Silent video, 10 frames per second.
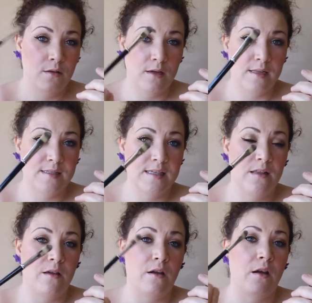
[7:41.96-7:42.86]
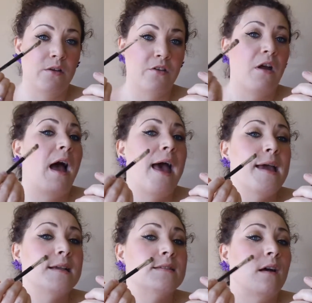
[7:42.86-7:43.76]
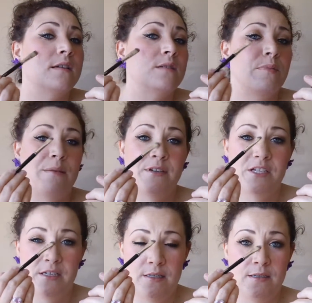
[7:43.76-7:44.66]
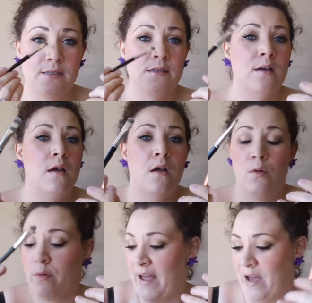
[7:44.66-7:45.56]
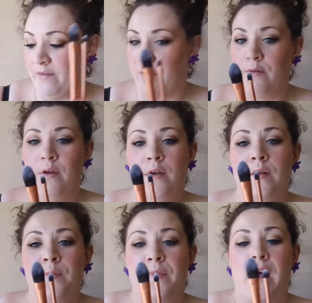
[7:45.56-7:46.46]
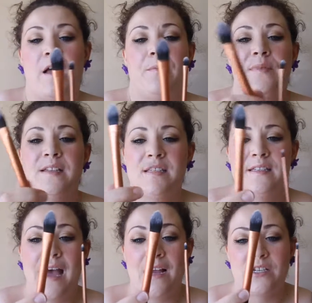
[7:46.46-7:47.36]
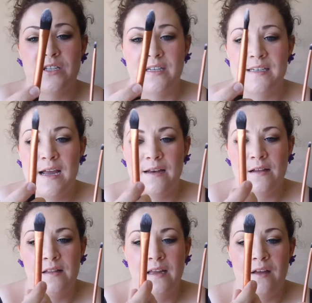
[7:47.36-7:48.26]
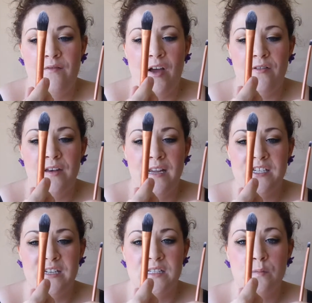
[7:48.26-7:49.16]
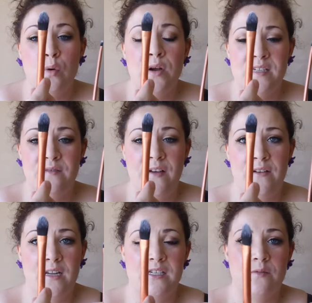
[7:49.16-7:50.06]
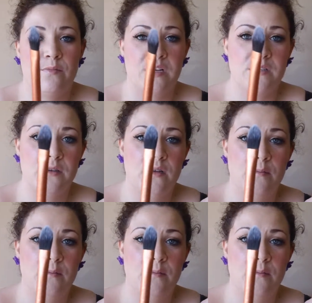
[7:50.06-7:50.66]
concealer under your eyes, onto blemishes, what have you. This is actually technically a foundation. It's a pointed foundation brush.